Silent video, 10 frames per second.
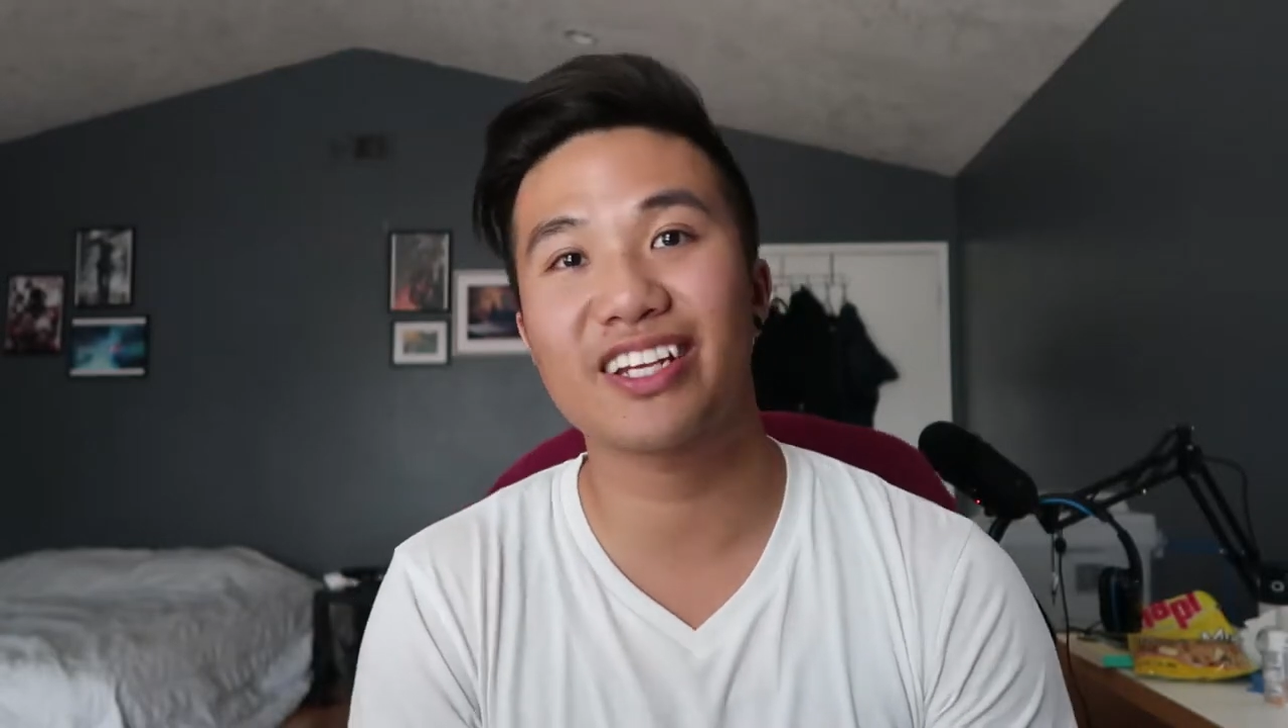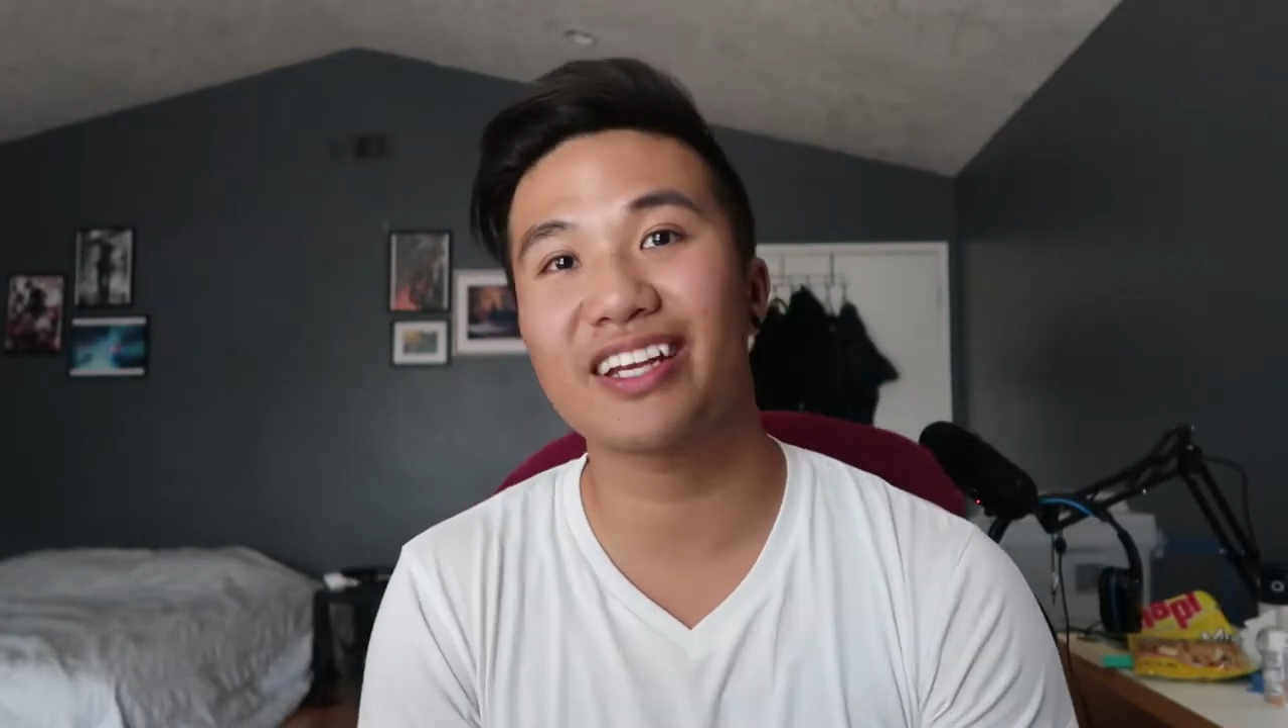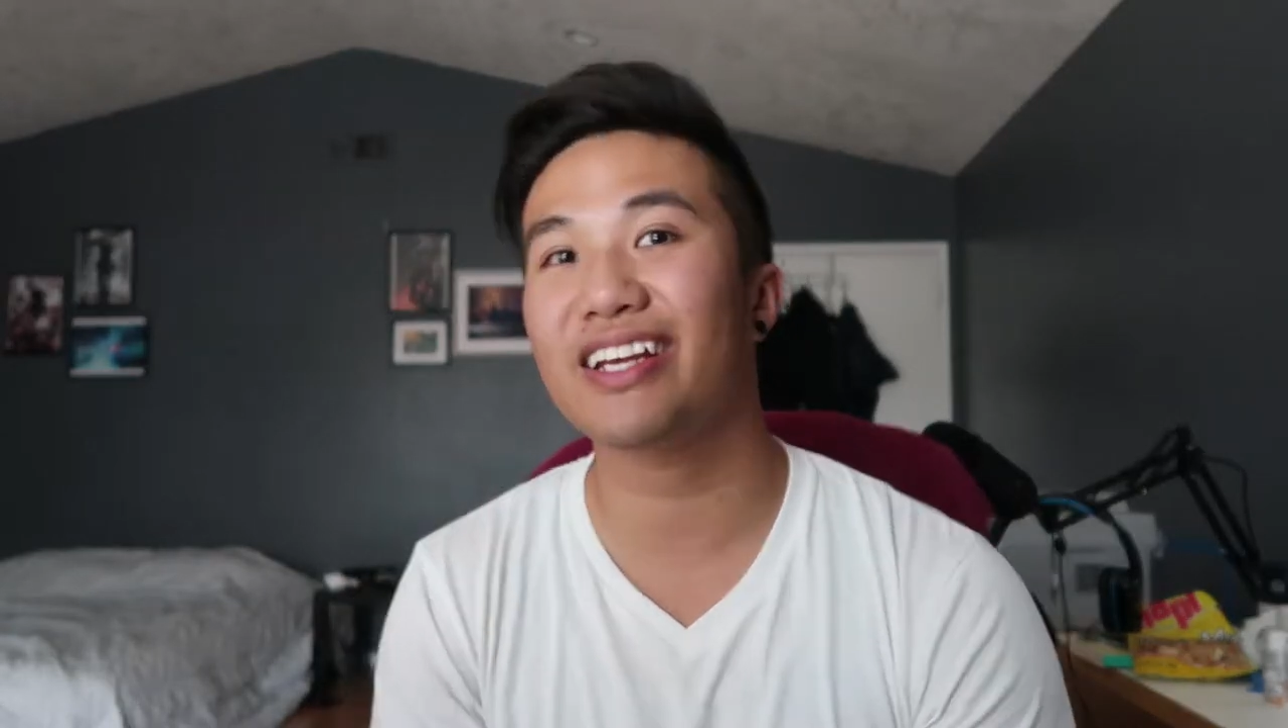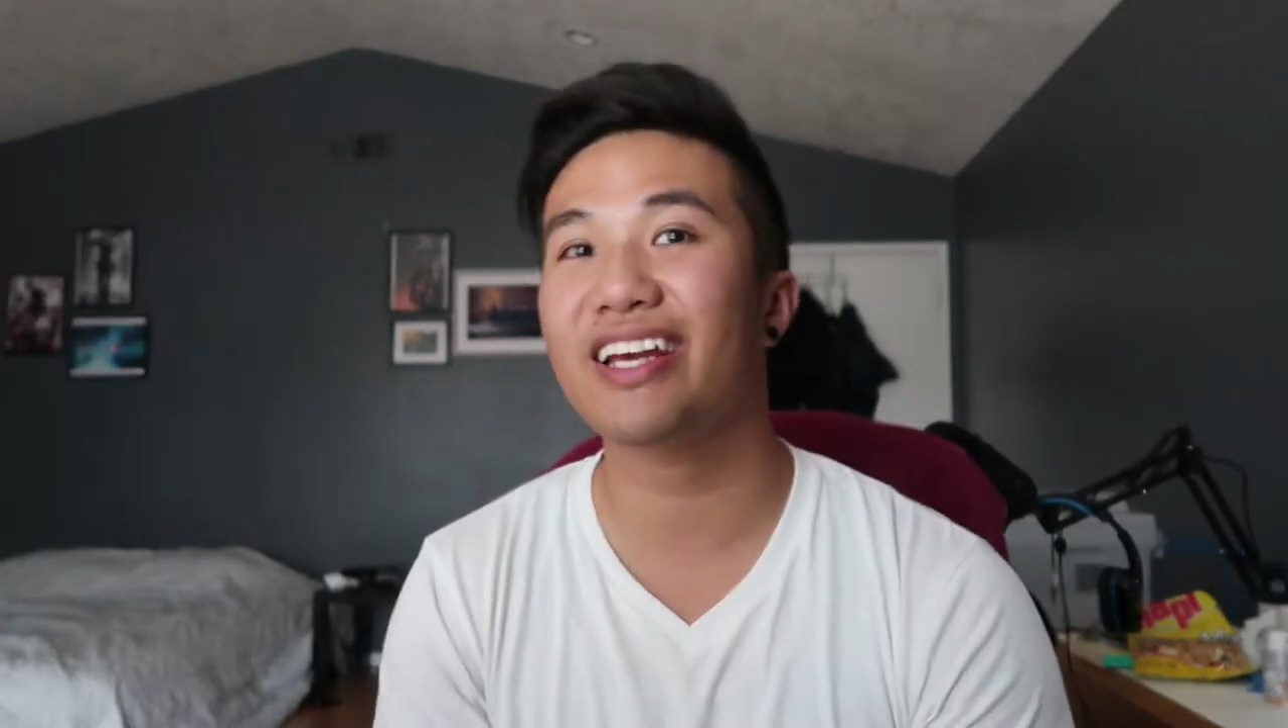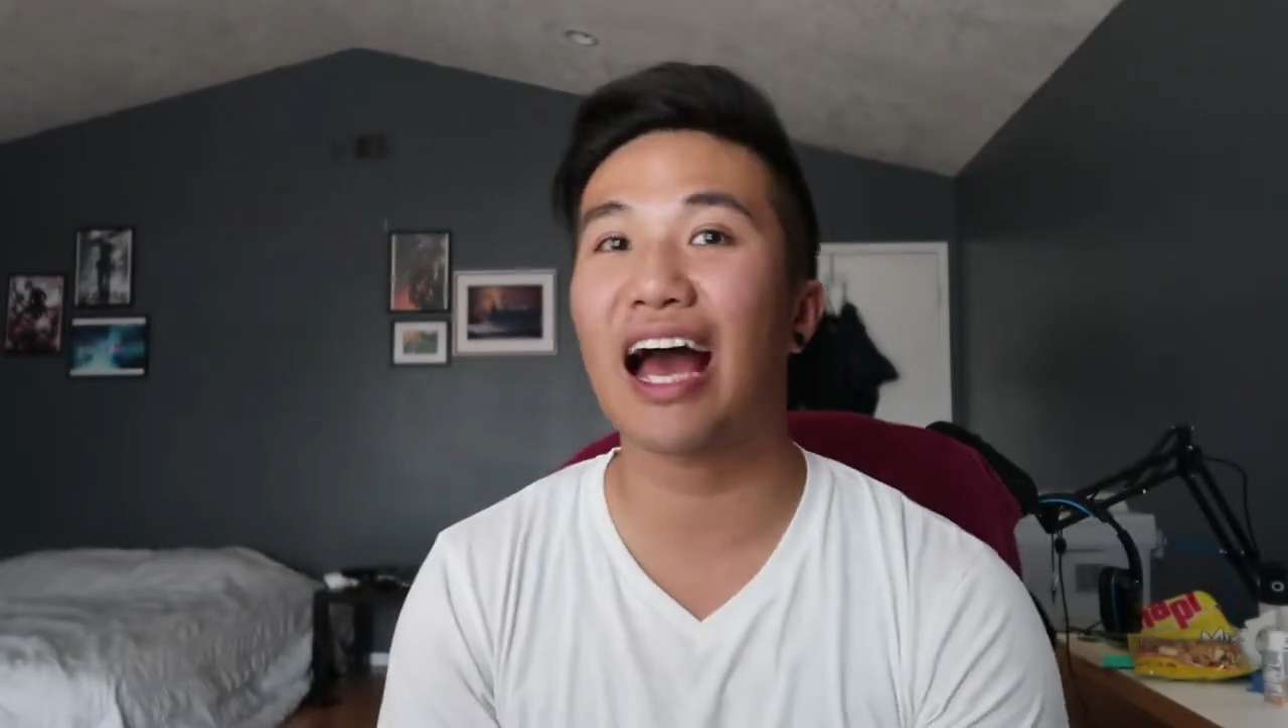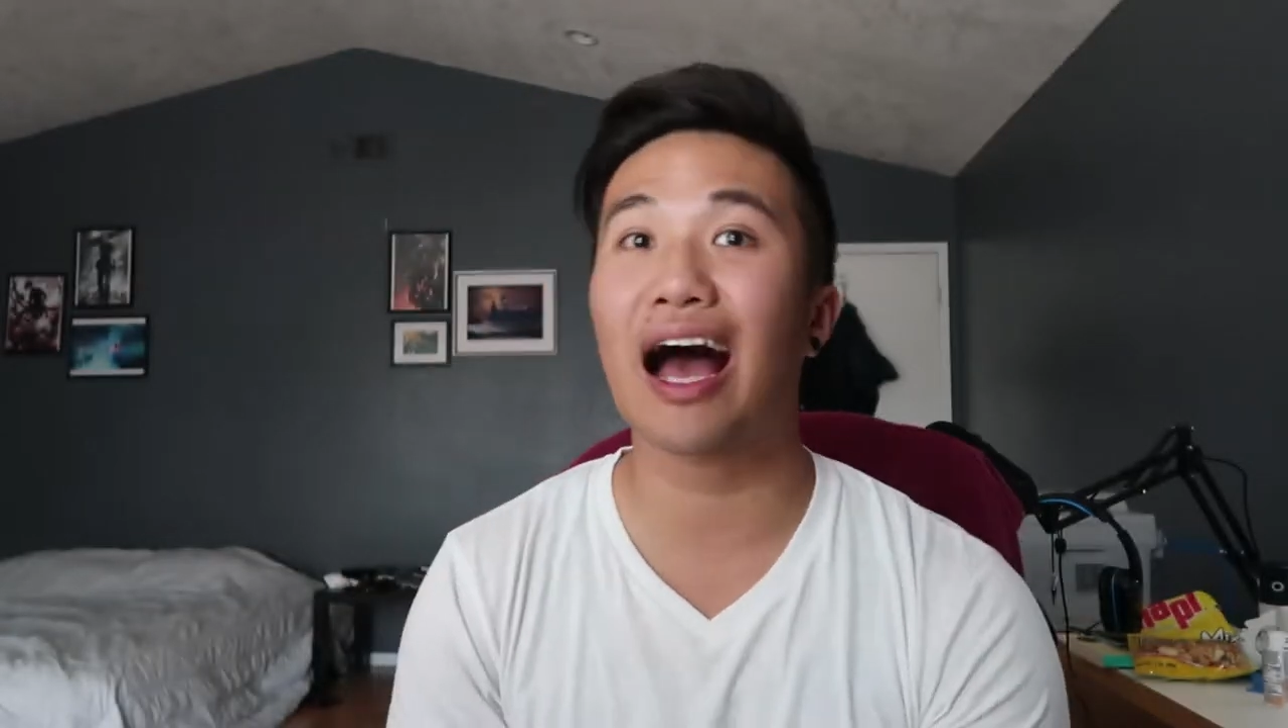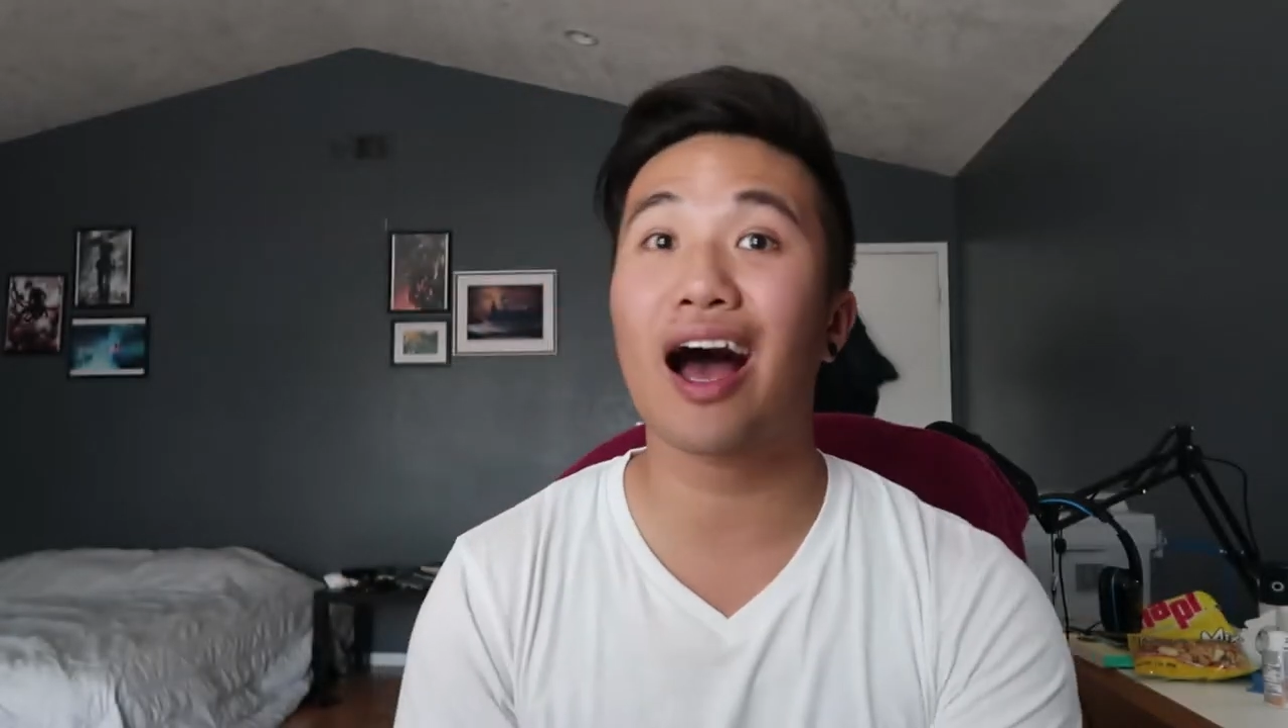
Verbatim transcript: today,